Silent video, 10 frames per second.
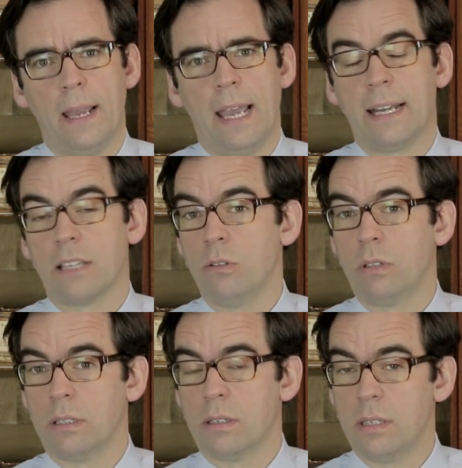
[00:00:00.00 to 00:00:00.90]
And as you
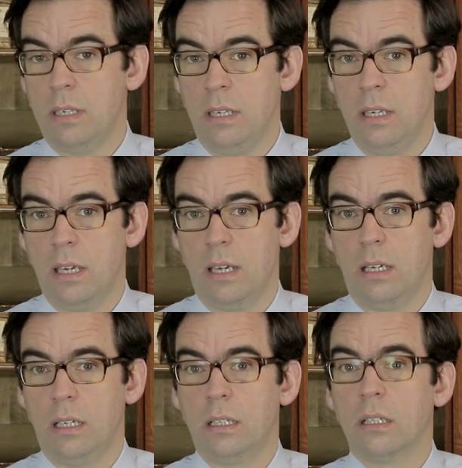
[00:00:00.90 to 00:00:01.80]
can see,
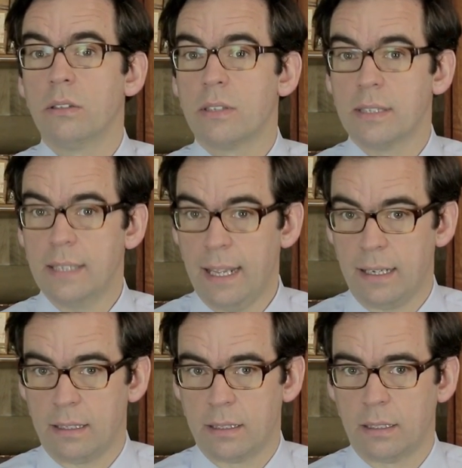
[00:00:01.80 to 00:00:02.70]

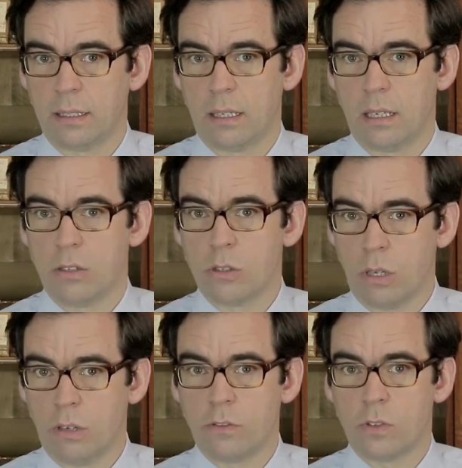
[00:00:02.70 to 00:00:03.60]
consent
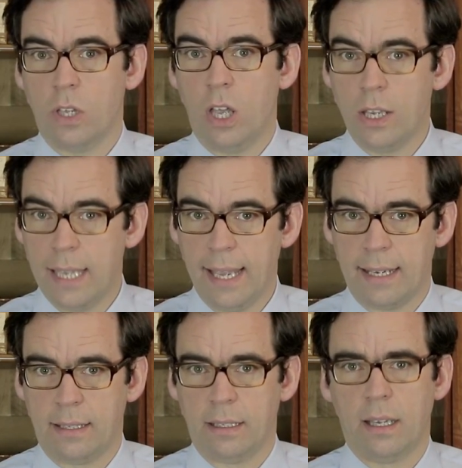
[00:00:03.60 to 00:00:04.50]
serves
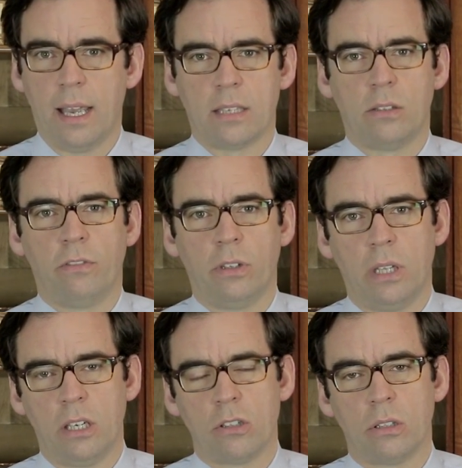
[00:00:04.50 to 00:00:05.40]
again as the
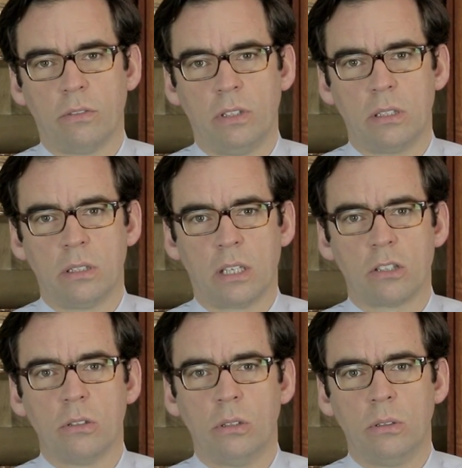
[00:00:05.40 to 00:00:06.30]
foundation of
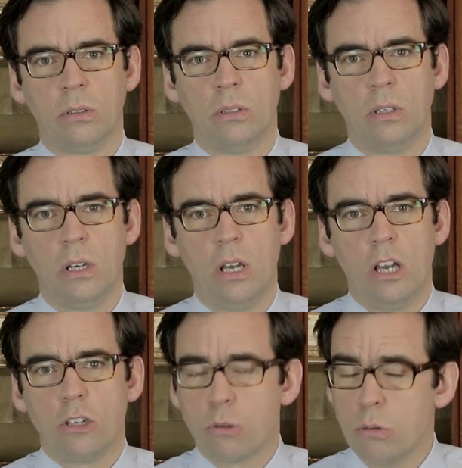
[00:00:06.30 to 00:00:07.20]
international law.
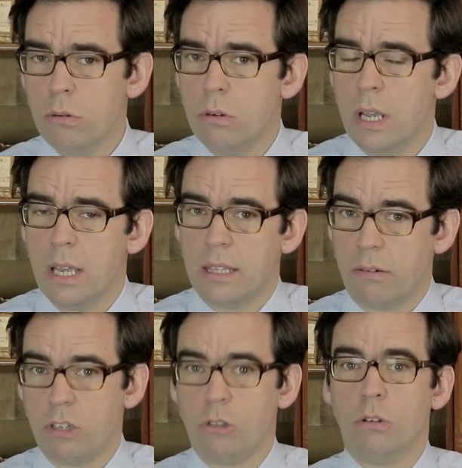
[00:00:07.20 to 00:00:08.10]
True,
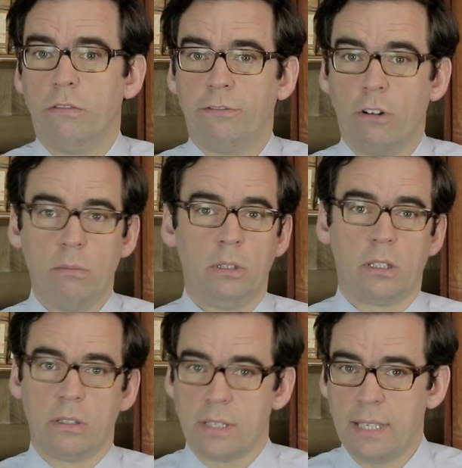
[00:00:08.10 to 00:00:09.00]
there is no formal
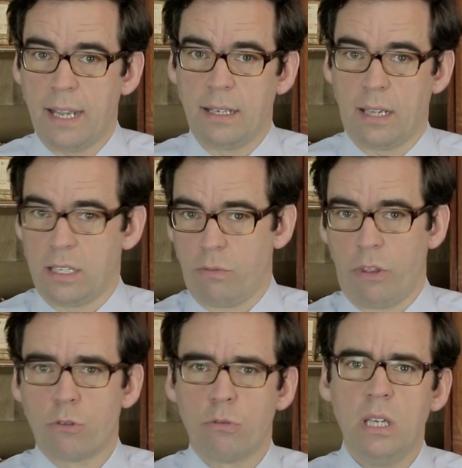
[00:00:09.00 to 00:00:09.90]
consent as
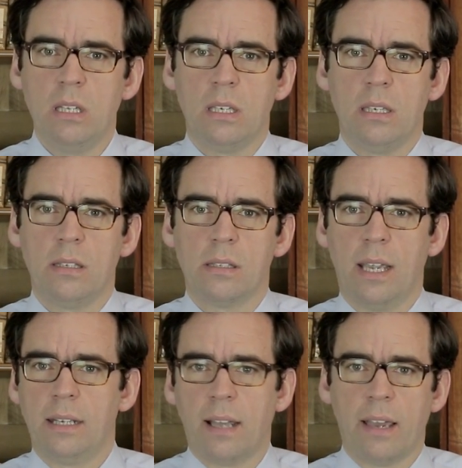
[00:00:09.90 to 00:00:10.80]
with treaties,
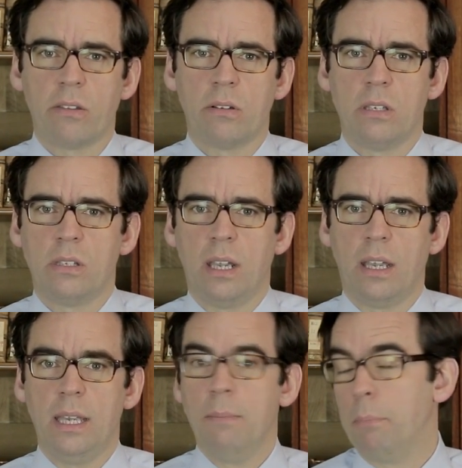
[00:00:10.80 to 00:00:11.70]
and neither is
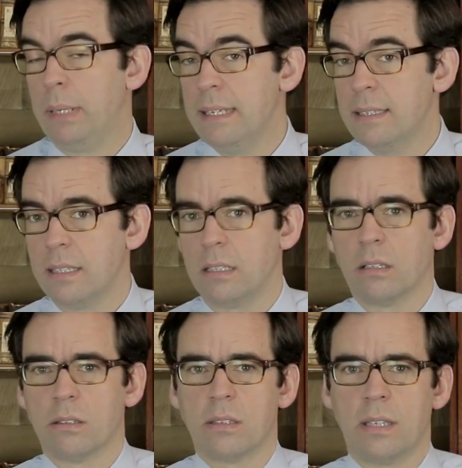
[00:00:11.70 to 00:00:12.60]
there implicit
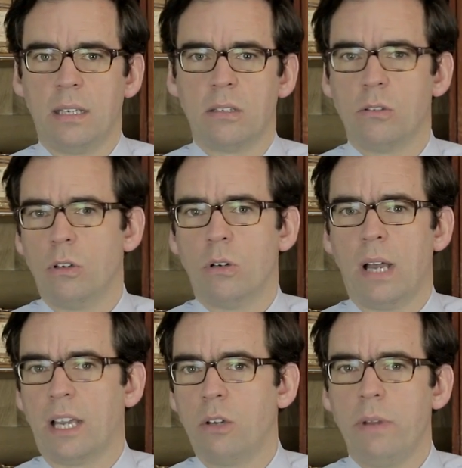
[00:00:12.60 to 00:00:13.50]
consent nor
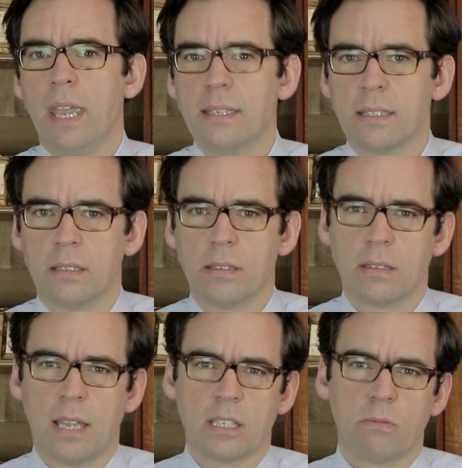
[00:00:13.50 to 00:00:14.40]

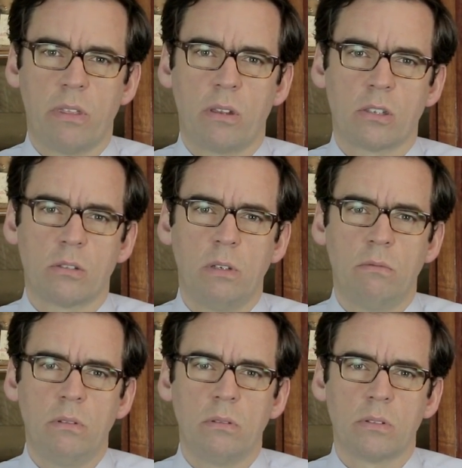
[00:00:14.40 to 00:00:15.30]
acquiescence as with customary
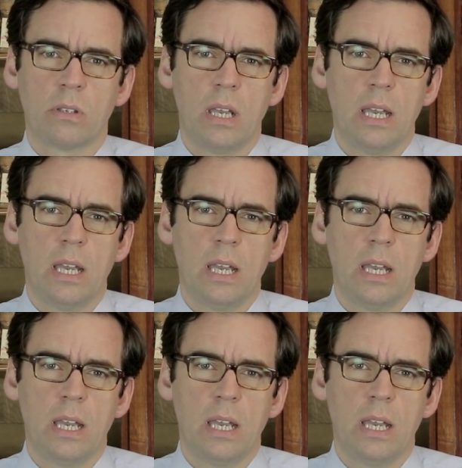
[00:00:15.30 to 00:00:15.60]
rules.